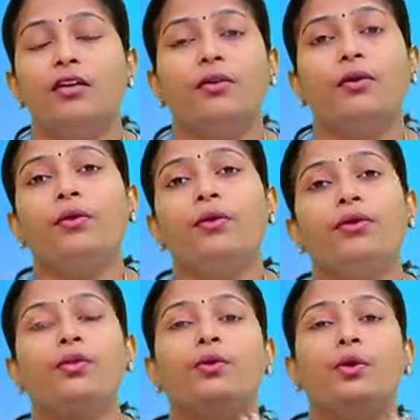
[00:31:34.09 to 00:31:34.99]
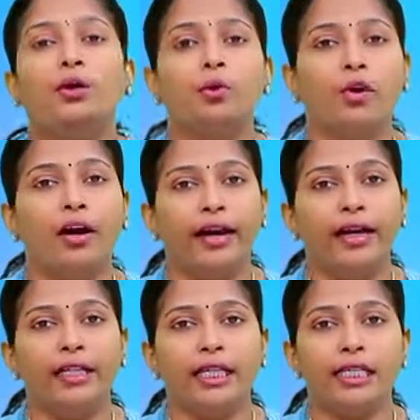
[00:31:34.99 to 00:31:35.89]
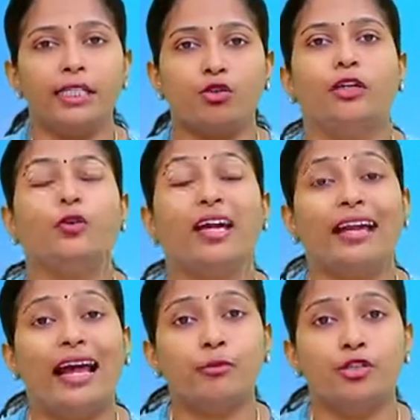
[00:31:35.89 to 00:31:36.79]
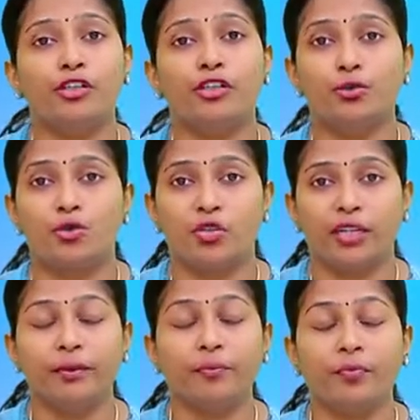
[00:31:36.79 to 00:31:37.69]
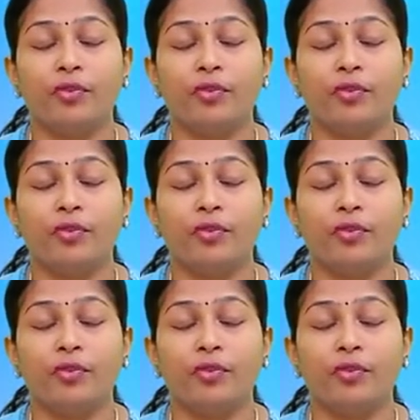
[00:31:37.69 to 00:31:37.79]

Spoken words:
So to avoid this, you can help children to string